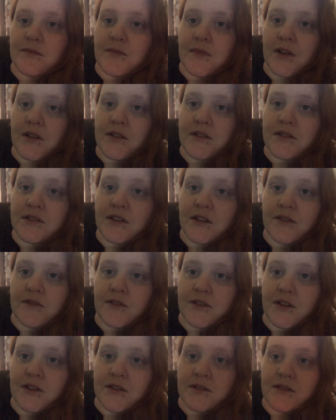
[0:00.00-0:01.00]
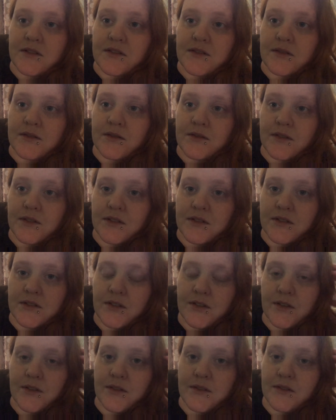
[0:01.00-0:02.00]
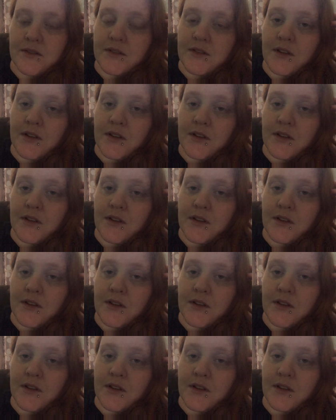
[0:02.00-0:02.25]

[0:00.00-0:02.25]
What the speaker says: other stuff and I took it slow, and